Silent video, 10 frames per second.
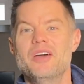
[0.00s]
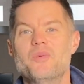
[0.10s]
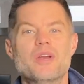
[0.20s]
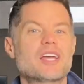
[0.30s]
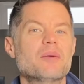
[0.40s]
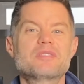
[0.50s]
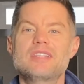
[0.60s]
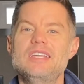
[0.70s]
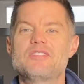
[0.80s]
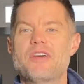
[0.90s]
When it comes
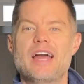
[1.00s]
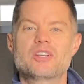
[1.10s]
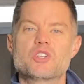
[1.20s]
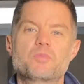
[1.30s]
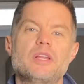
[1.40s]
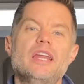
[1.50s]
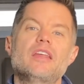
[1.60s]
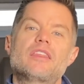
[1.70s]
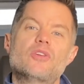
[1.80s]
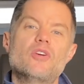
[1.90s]
to these factors,
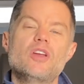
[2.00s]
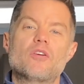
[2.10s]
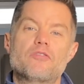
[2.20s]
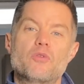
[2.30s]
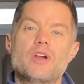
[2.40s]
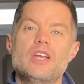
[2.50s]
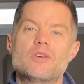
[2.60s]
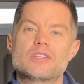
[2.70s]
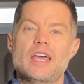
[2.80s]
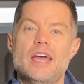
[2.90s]
planning 30 or 40
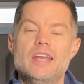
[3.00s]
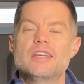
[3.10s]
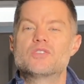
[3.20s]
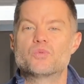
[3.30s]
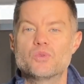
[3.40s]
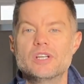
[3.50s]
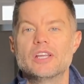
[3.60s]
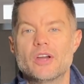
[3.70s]
years ahead is really